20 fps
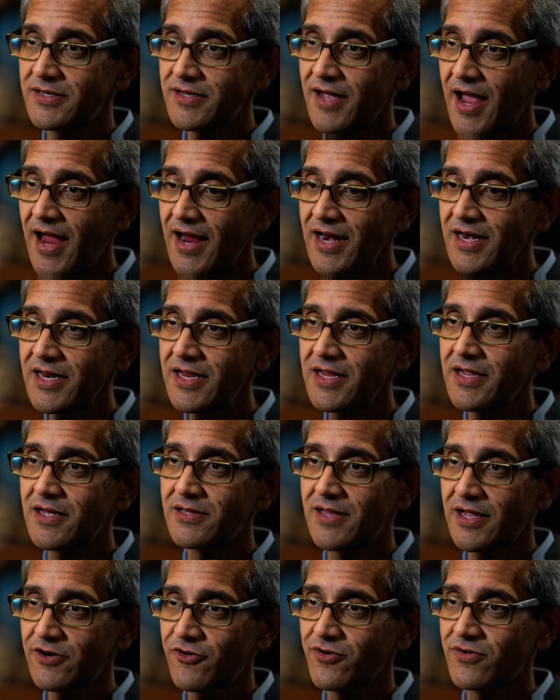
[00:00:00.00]
a tiny
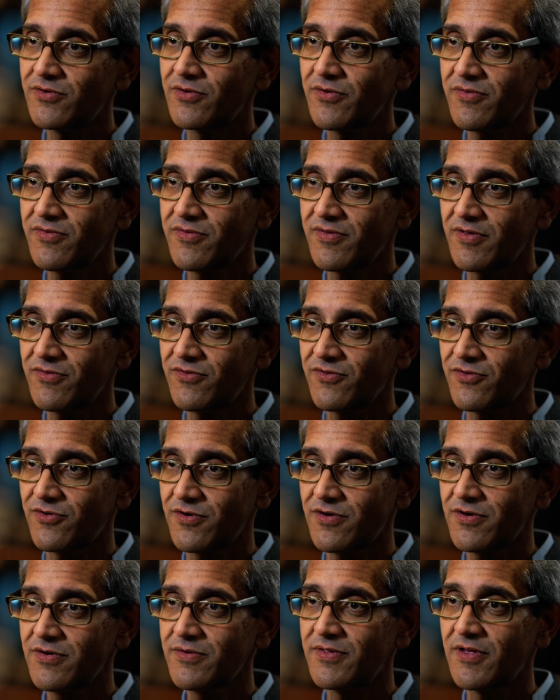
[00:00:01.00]
electrical
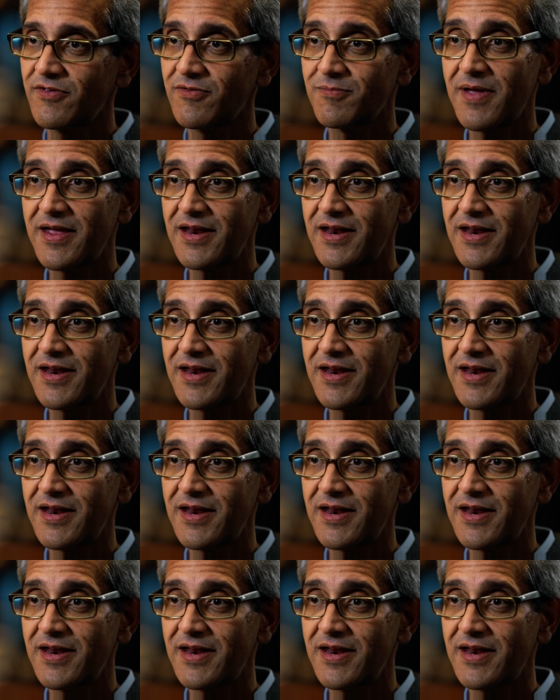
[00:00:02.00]
sensor that's